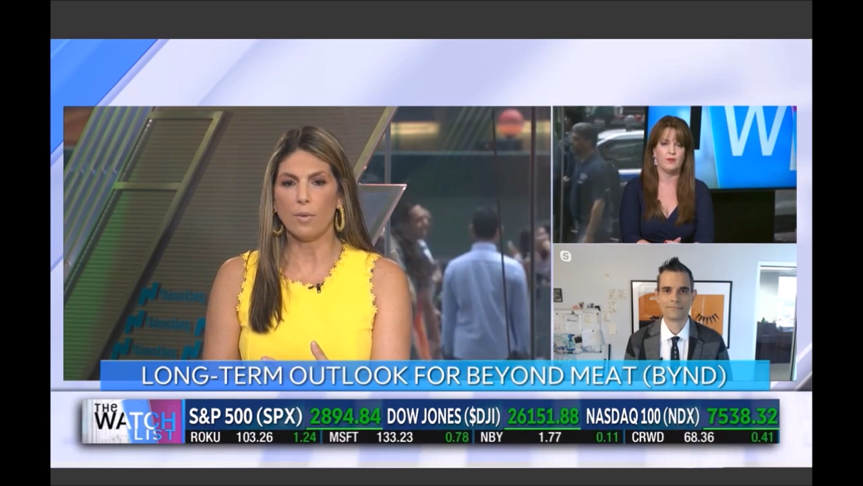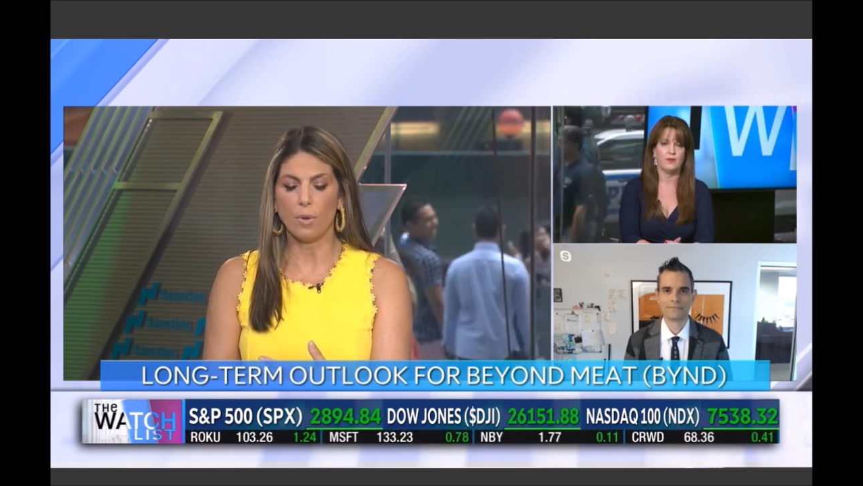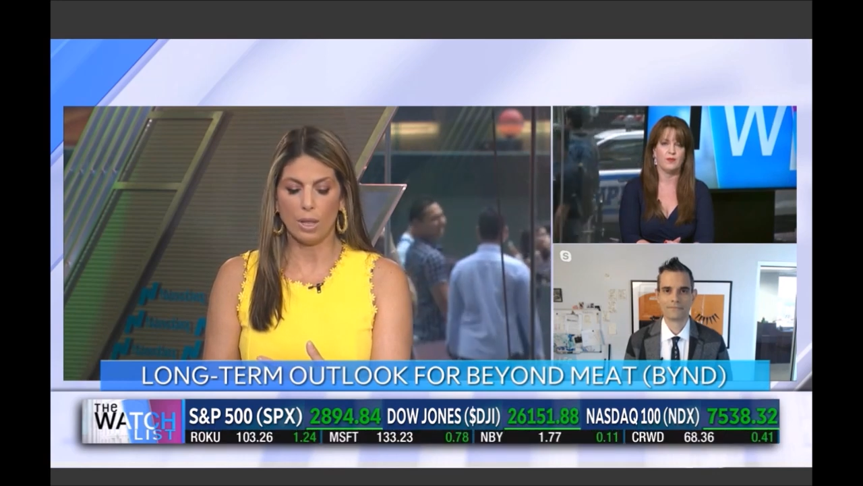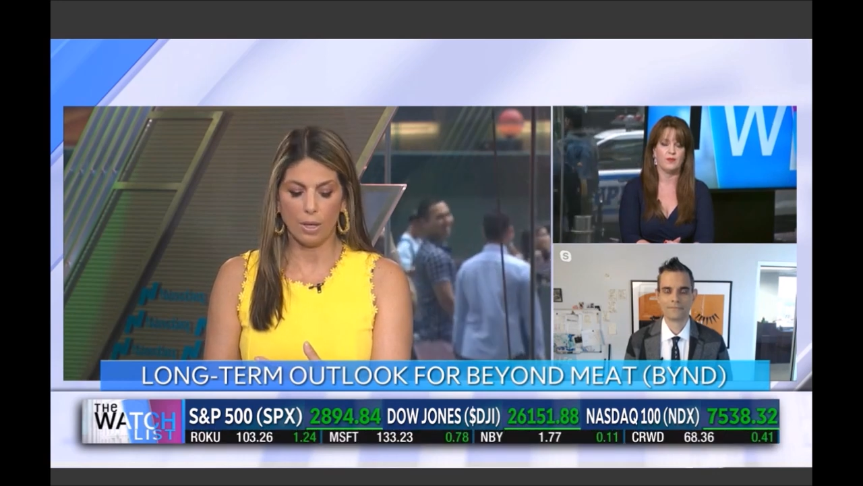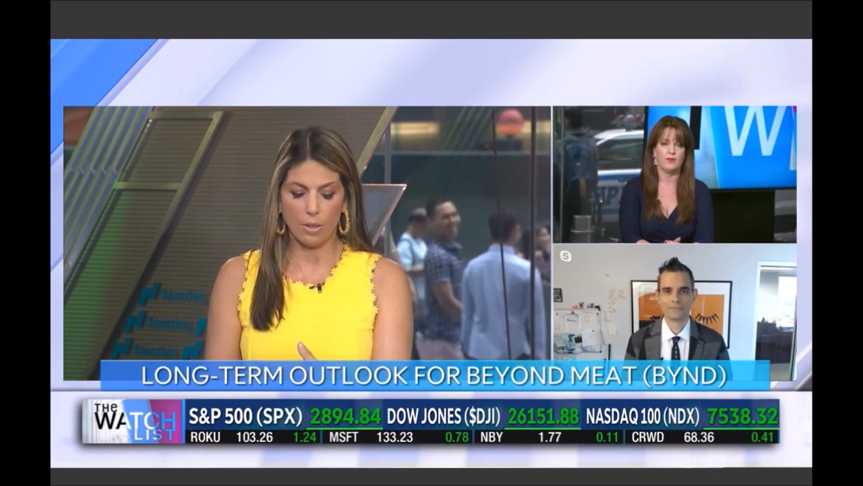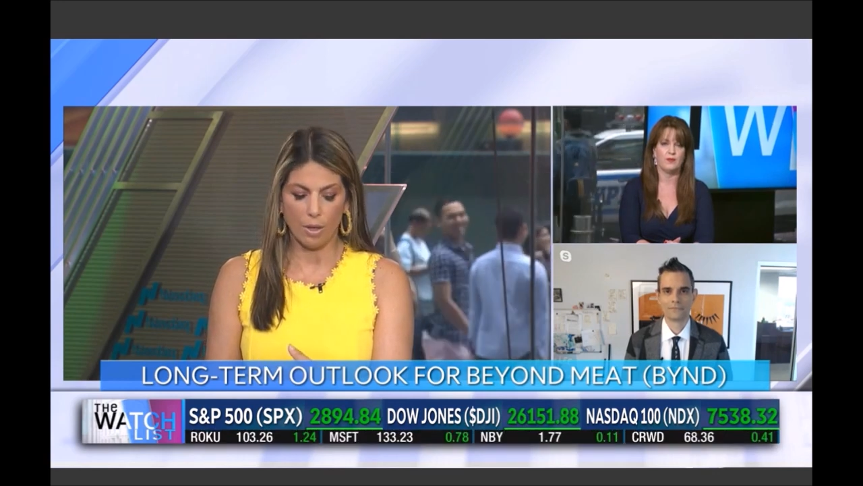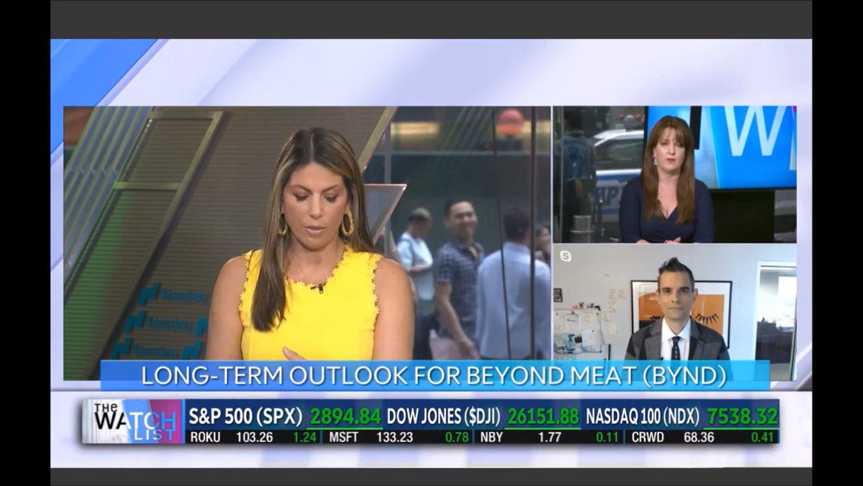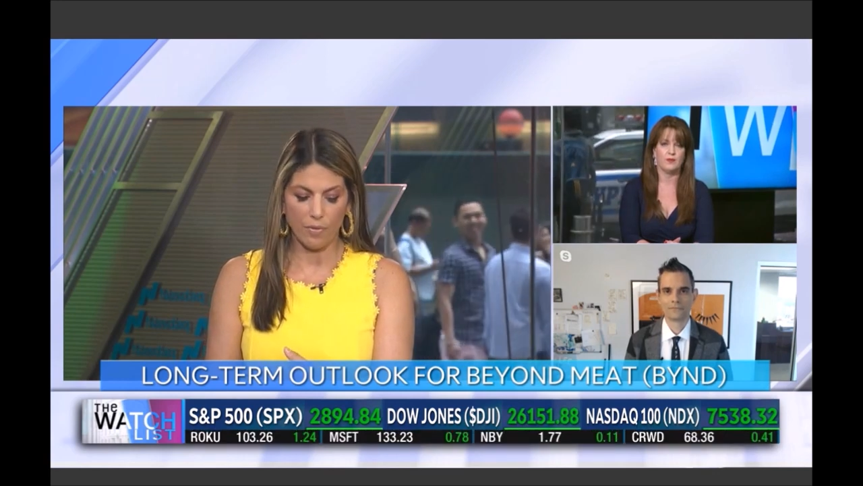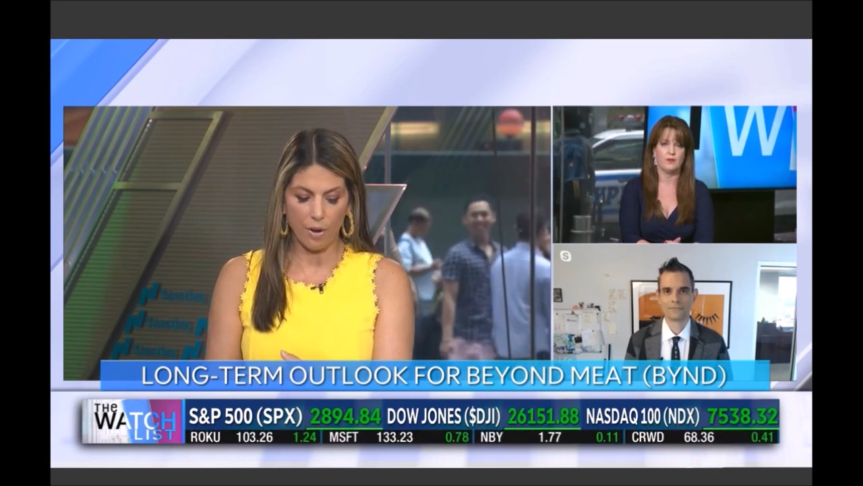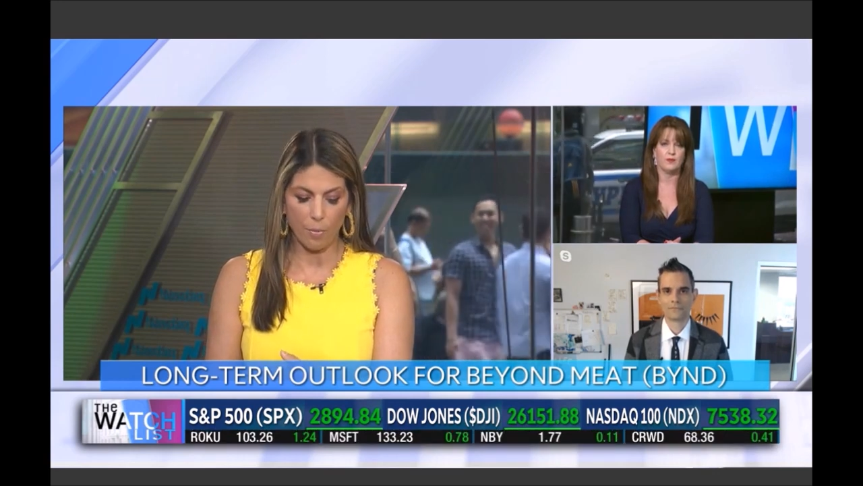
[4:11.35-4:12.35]
they really
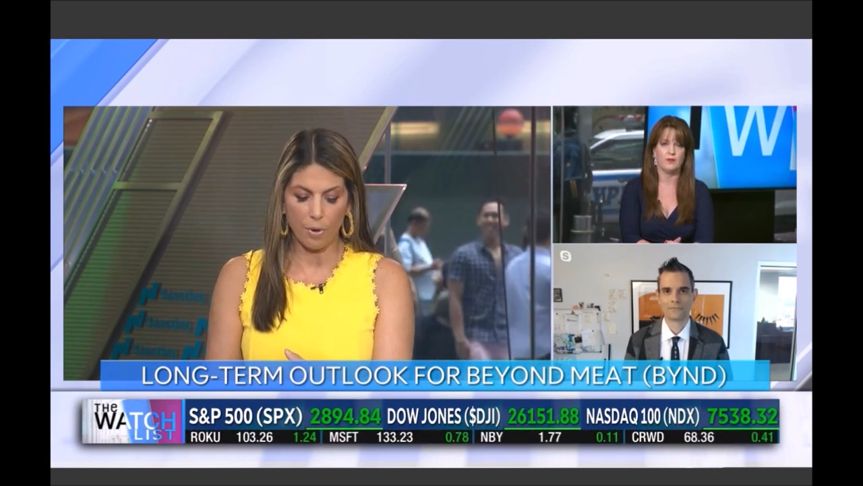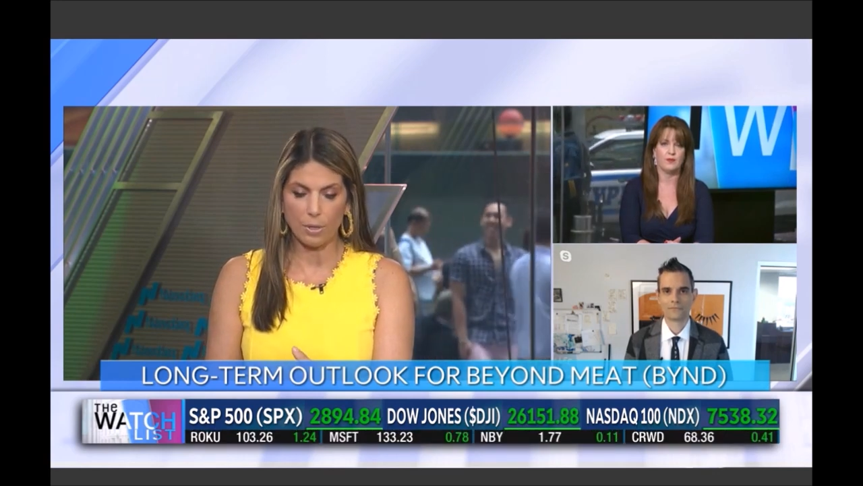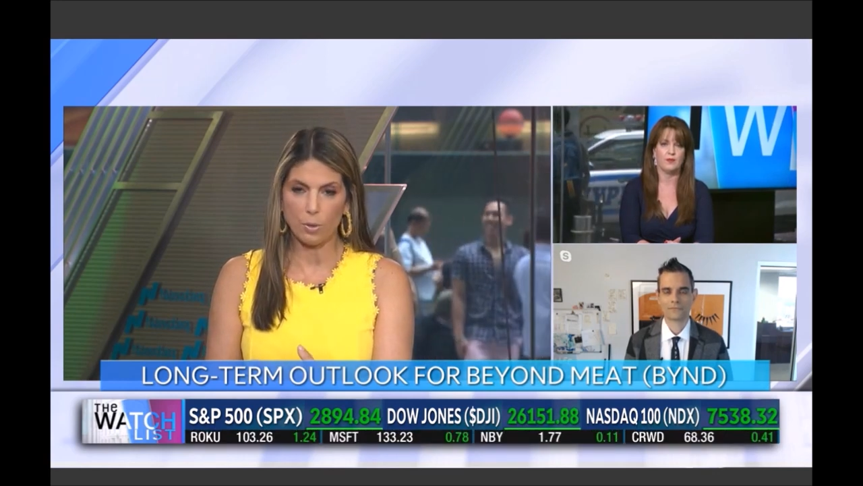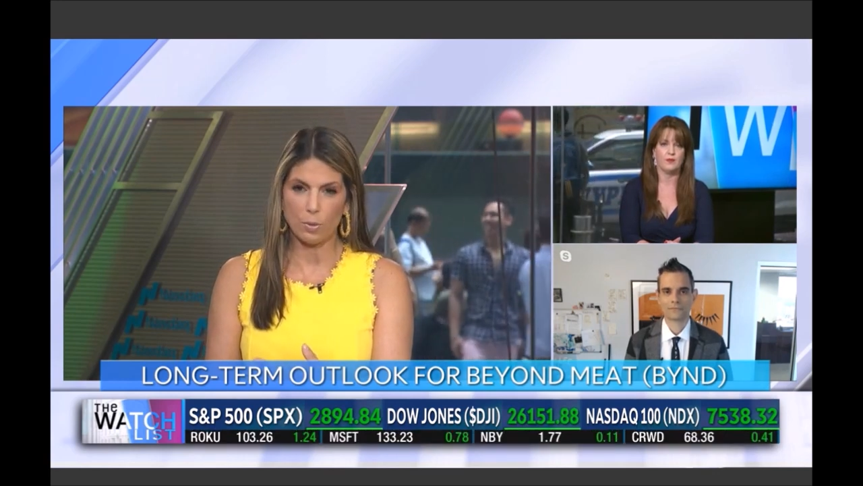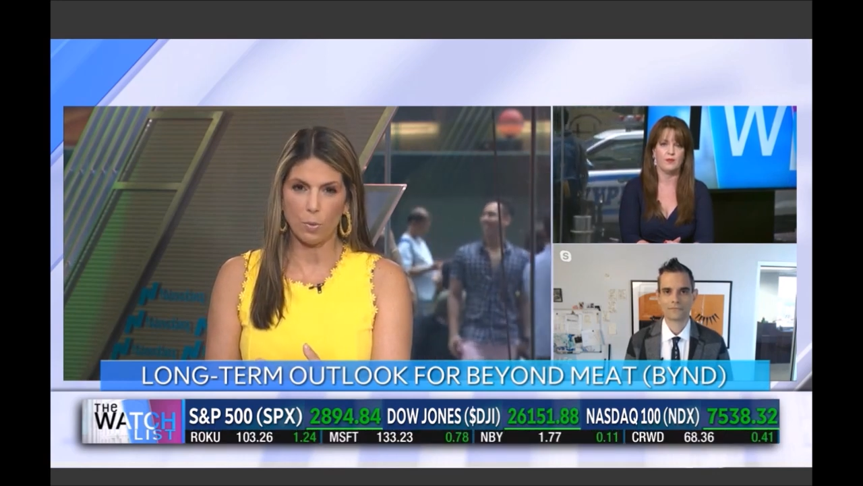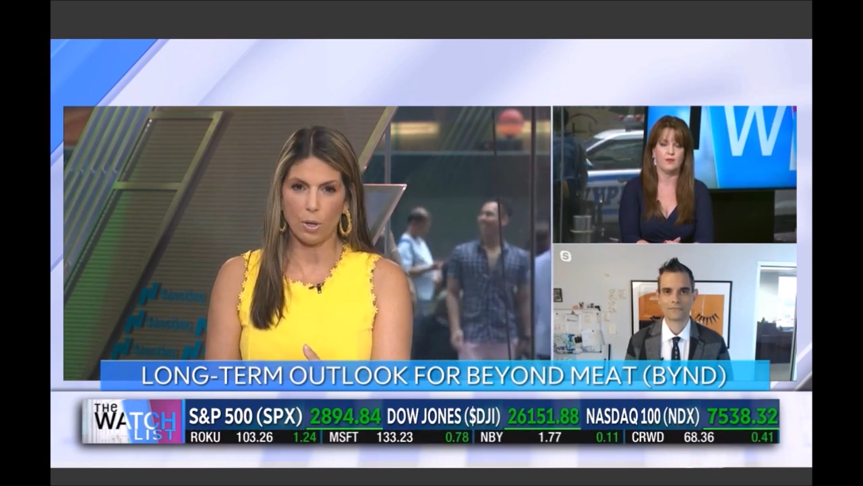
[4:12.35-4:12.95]
thought the fair price was